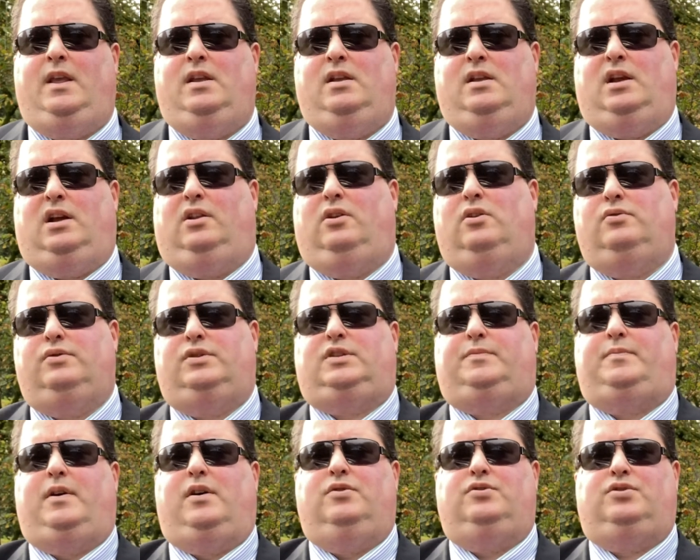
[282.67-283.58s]
And long
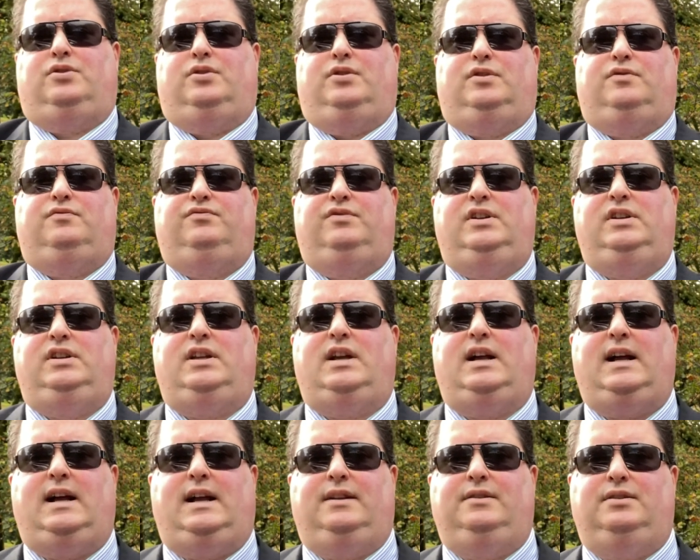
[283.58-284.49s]
exposure is really
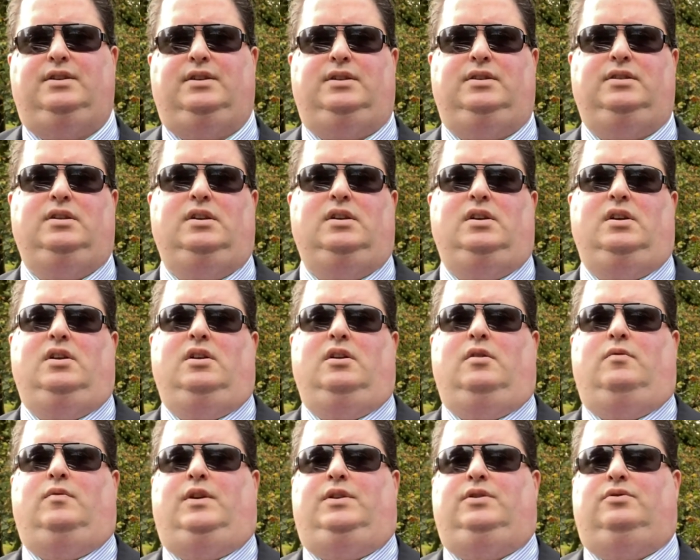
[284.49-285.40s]
handy
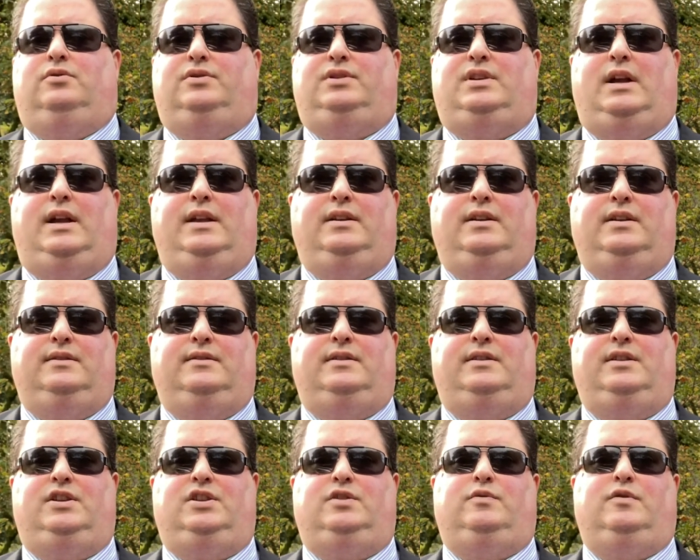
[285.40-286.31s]
when you're taking
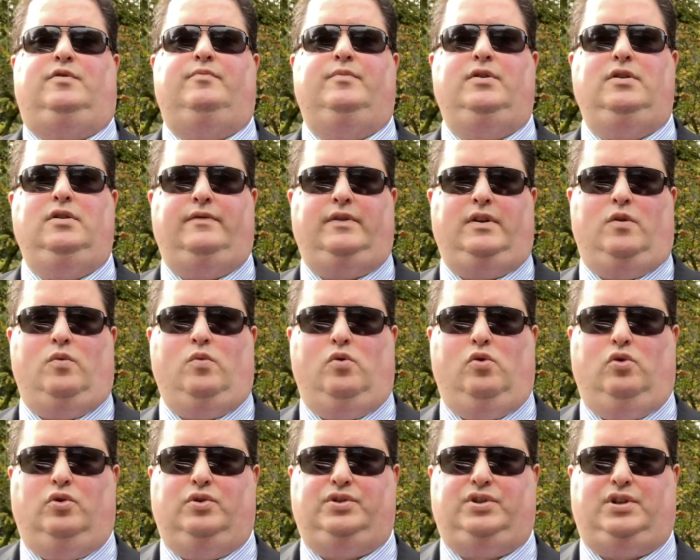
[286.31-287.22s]
things with moving
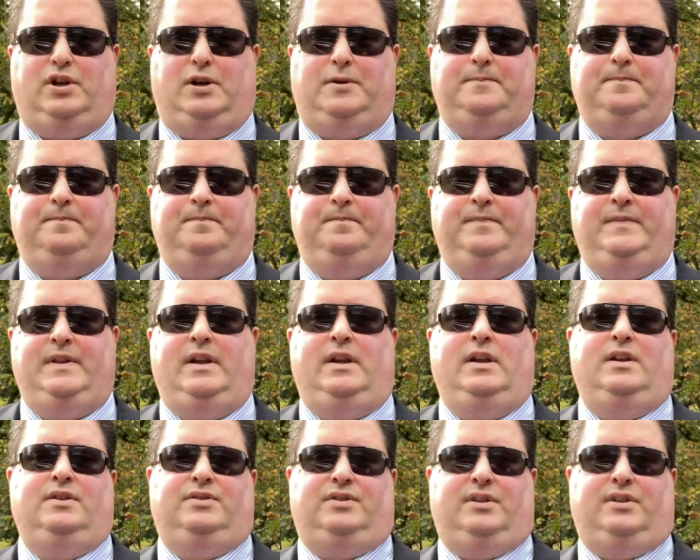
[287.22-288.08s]
water. So